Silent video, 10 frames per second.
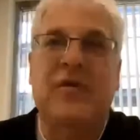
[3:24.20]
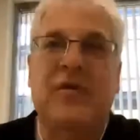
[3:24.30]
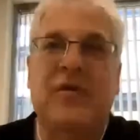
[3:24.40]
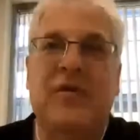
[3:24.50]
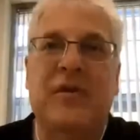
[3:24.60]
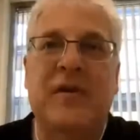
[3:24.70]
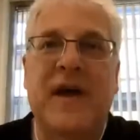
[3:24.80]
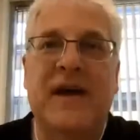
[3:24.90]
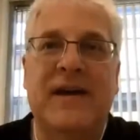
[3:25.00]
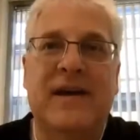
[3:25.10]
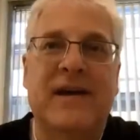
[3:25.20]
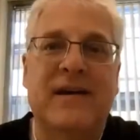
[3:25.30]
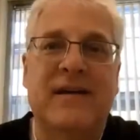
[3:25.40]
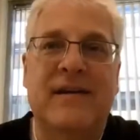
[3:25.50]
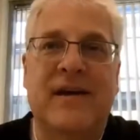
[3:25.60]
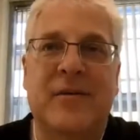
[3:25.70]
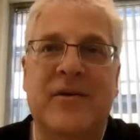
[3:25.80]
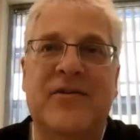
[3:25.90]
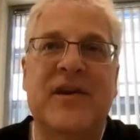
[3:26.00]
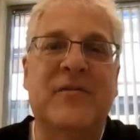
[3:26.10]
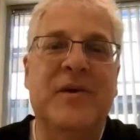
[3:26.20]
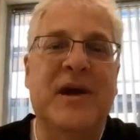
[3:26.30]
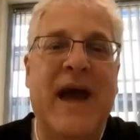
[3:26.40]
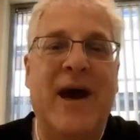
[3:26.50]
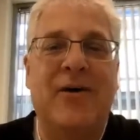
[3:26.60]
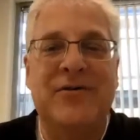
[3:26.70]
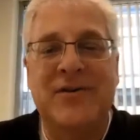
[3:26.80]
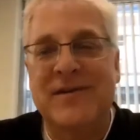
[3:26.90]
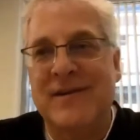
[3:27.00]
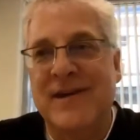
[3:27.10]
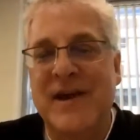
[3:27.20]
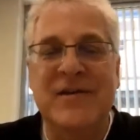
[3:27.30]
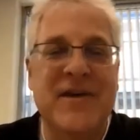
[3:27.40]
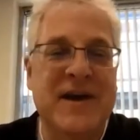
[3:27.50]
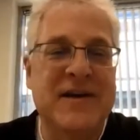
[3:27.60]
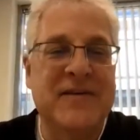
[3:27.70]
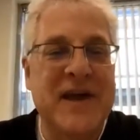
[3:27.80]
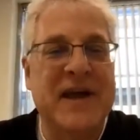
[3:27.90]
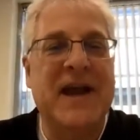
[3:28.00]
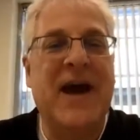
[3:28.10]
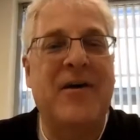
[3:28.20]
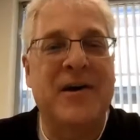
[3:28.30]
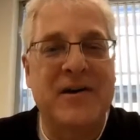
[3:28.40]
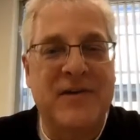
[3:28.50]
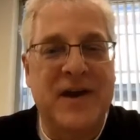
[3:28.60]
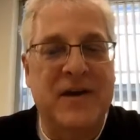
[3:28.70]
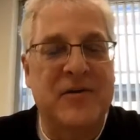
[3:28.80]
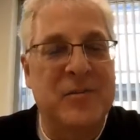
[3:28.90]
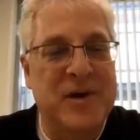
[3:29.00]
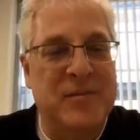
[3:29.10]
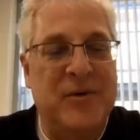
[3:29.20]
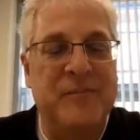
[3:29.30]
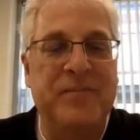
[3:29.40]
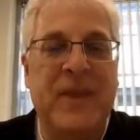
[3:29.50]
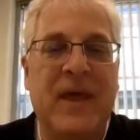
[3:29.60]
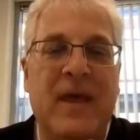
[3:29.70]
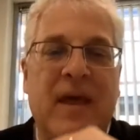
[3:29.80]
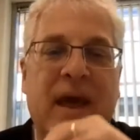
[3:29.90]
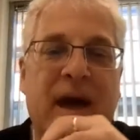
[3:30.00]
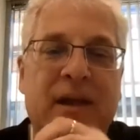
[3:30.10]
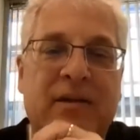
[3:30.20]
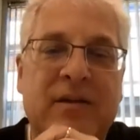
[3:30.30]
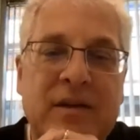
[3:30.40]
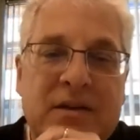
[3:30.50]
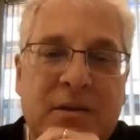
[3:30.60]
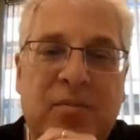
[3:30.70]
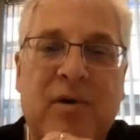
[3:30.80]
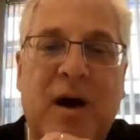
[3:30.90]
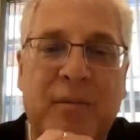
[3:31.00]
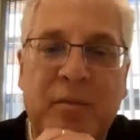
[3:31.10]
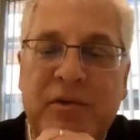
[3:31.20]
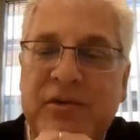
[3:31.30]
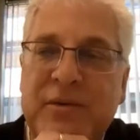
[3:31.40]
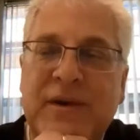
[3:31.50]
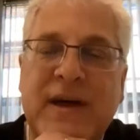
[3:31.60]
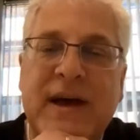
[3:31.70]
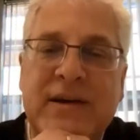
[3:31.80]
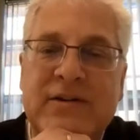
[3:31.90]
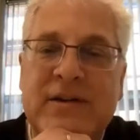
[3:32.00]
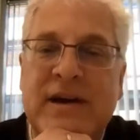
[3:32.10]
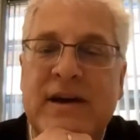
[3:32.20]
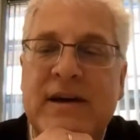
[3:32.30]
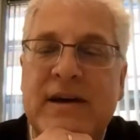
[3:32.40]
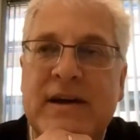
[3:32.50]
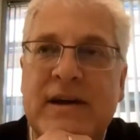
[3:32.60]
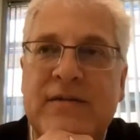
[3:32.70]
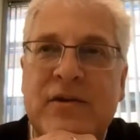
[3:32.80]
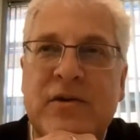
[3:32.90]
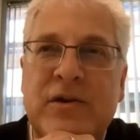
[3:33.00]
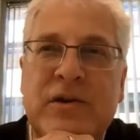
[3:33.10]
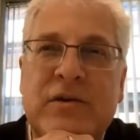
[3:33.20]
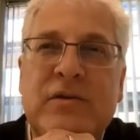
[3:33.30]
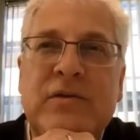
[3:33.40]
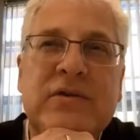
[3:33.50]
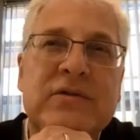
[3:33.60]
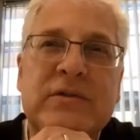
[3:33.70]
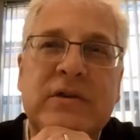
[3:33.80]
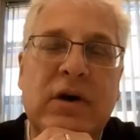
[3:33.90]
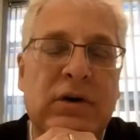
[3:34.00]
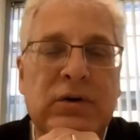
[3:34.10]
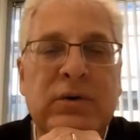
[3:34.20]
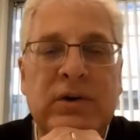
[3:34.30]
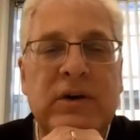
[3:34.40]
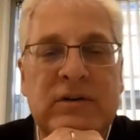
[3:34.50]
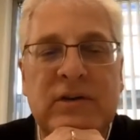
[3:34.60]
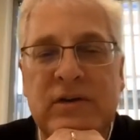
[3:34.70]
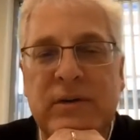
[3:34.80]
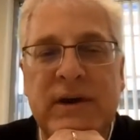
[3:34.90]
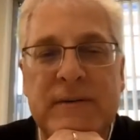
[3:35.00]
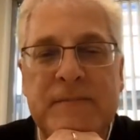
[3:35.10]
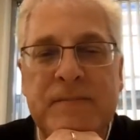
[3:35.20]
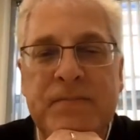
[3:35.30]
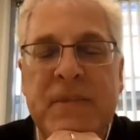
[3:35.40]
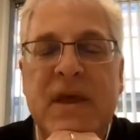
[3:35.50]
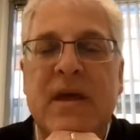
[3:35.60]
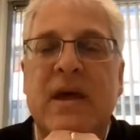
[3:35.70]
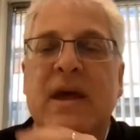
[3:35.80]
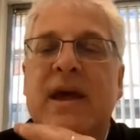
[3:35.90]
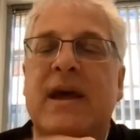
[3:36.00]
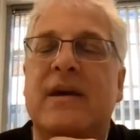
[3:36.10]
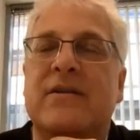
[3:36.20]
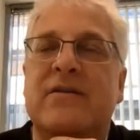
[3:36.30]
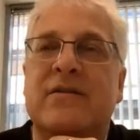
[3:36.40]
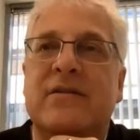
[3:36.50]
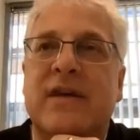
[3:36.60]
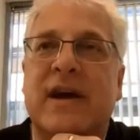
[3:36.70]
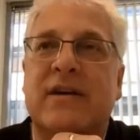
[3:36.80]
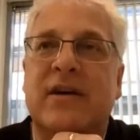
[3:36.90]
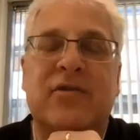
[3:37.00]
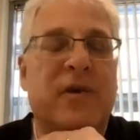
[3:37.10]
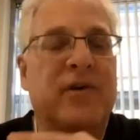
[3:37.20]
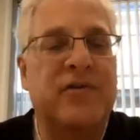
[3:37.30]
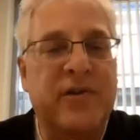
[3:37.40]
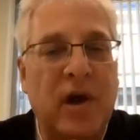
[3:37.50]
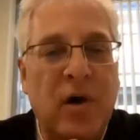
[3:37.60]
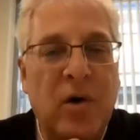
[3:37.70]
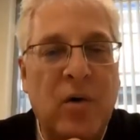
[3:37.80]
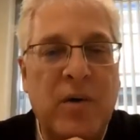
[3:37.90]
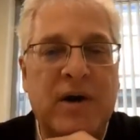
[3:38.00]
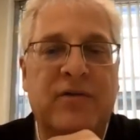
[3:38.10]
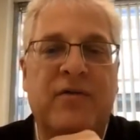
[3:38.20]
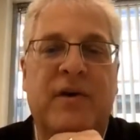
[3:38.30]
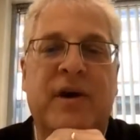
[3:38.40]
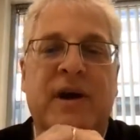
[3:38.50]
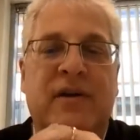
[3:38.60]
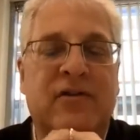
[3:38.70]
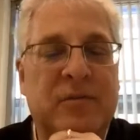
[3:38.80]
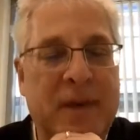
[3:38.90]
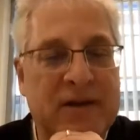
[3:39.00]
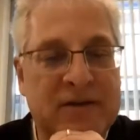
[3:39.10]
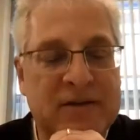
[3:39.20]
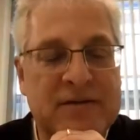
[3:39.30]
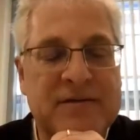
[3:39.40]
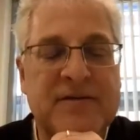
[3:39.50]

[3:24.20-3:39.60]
so that they can, instead of being out innovated, they can out innovate other people. And the problem with doing that is that if you use code to do it, it's very slow, it's very expensive,